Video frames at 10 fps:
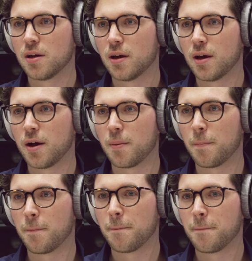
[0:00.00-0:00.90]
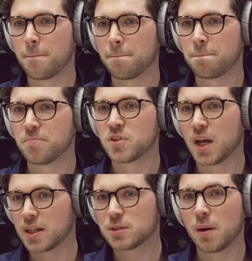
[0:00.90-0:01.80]
So
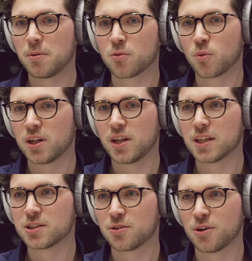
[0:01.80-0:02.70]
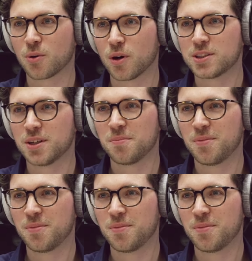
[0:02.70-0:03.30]
yeah, that's maybe not really the answer to your question.